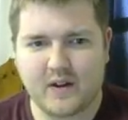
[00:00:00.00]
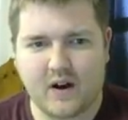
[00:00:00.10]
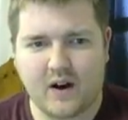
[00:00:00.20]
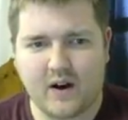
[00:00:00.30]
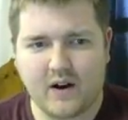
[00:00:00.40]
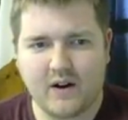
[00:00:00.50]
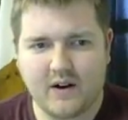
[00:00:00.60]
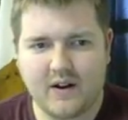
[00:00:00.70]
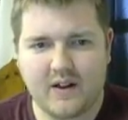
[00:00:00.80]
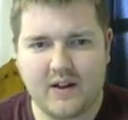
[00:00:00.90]

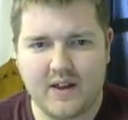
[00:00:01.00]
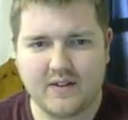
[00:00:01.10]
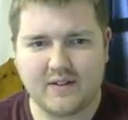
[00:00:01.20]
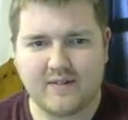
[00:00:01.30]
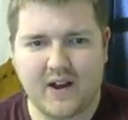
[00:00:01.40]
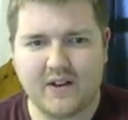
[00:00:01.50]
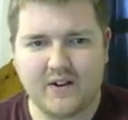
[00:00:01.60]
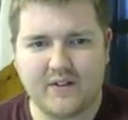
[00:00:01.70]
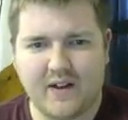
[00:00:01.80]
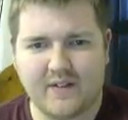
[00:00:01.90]
r is the
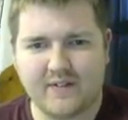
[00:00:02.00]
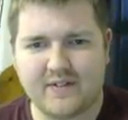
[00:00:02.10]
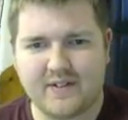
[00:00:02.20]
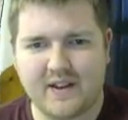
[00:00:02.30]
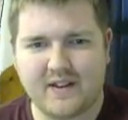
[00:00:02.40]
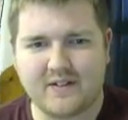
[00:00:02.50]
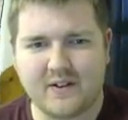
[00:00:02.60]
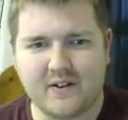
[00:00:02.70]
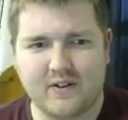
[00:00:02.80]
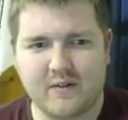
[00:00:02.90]
value of f of c.
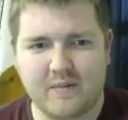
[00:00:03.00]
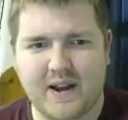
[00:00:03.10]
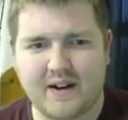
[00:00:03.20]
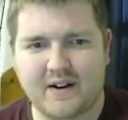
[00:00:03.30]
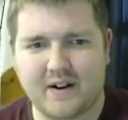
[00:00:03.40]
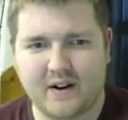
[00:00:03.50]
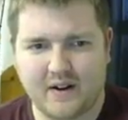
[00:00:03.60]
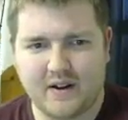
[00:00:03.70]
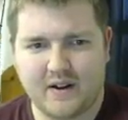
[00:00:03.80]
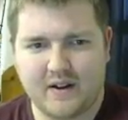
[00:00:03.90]
So the remainder
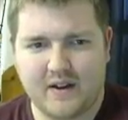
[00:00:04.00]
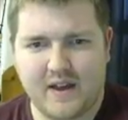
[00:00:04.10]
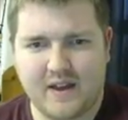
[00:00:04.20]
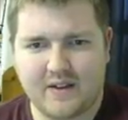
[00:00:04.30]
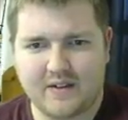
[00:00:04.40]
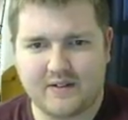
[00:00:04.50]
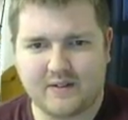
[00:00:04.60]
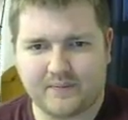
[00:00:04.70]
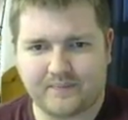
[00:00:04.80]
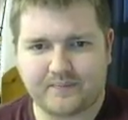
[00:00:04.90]

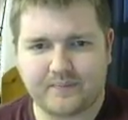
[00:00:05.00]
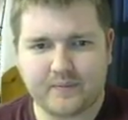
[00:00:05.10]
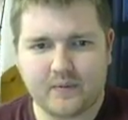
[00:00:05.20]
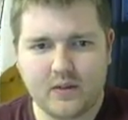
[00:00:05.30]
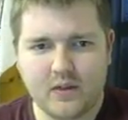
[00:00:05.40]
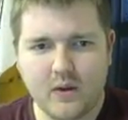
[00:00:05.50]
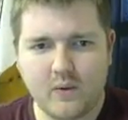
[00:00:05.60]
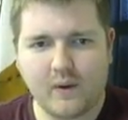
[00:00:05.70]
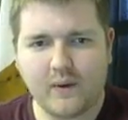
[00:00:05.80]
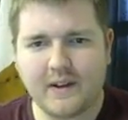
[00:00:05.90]
is
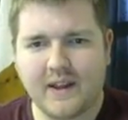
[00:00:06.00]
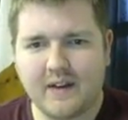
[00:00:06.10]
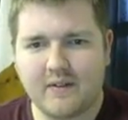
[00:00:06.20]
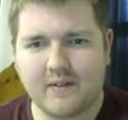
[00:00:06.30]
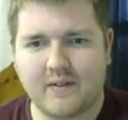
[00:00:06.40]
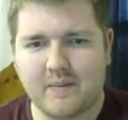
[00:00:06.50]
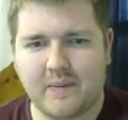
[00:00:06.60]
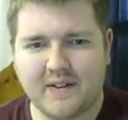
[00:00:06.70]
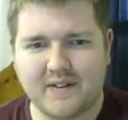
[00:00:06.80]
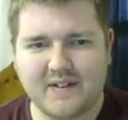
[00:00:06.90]
what we'd get when we
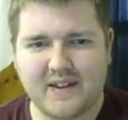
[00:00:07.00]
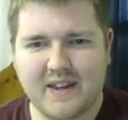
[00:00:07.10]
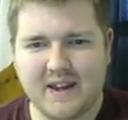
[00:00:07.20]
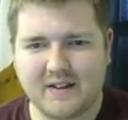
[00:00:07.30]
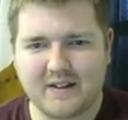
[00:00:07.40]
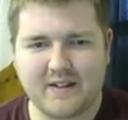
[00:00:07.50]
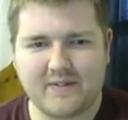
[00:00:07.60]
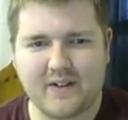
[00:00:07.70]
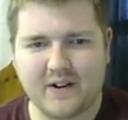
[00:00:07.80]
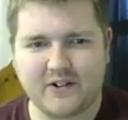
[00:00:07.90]
put c into the
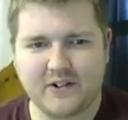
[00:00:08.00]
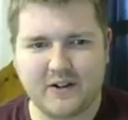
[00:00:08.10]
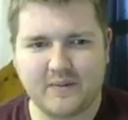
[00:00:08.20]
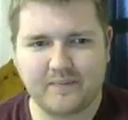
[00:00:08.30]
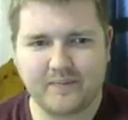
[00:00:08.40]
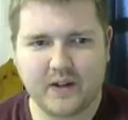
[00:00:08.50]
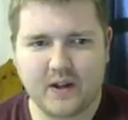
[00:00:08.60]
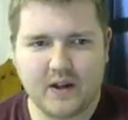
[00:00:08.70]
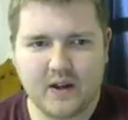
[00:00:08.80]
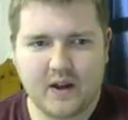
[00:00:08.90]
function.
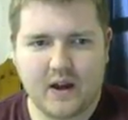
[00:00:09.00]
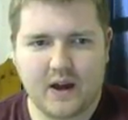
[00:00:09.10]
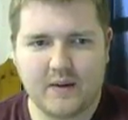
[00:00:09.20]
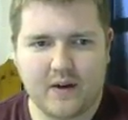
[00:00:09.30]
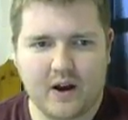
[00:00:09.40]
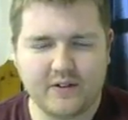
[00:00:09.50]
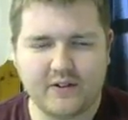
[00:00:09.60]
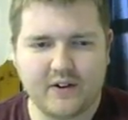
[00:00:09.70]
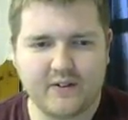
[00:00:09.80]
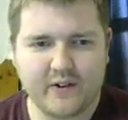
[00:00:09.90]

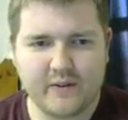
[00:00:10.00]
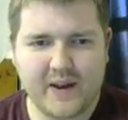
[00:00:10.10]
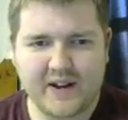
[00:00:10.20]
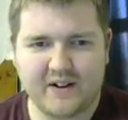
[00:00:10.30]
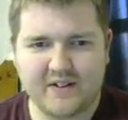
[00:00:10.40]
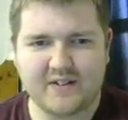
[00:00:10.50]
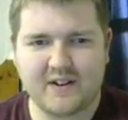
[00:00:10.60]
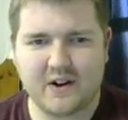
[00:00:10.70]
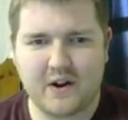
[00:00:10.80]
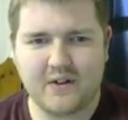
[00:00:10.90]
Also, if the remainder is
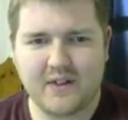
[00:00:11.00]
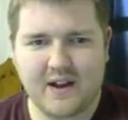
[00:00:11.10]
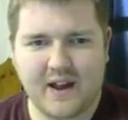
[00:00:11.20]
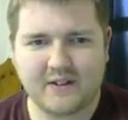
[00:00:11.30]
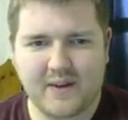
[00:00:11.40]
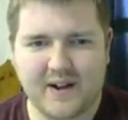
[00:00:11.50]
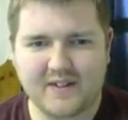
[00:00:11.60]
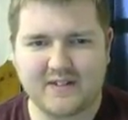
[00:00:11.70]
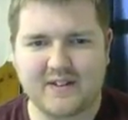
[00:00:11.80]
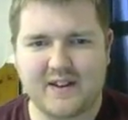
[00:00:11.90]
0, then x
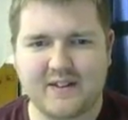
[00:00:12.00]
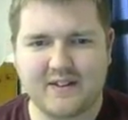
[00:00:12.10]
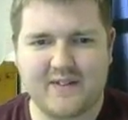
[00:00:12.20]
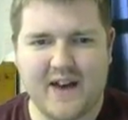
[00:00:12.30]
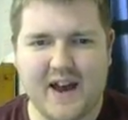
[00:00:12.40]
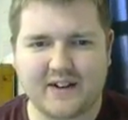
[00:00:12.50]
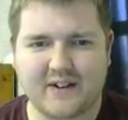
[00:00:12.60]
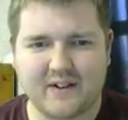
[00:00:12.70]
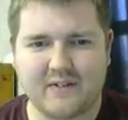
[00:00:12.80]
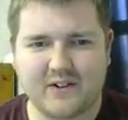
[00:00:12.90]
minus c is a
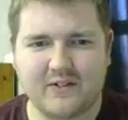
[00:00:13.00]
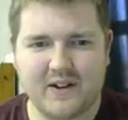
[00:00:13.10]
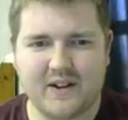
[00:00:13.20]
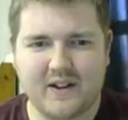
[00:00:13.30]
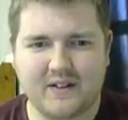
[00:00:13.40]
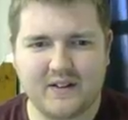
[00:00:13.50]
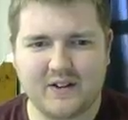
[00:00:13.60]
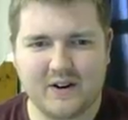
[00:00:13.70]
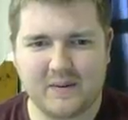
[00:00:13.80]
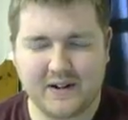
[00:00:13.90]
factor, which we
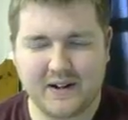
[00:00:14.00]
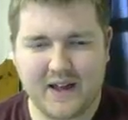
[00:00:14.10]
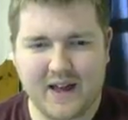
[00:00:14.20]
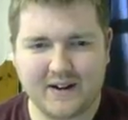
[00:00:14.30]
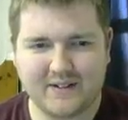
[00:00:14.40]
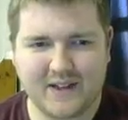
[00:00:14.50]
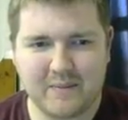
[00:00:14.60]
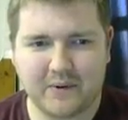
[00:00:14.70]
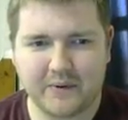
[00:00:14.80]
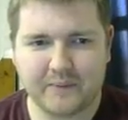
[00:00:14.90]
determined in that
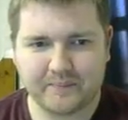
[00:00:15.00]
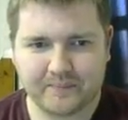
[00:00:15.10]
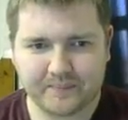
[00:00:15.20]
example.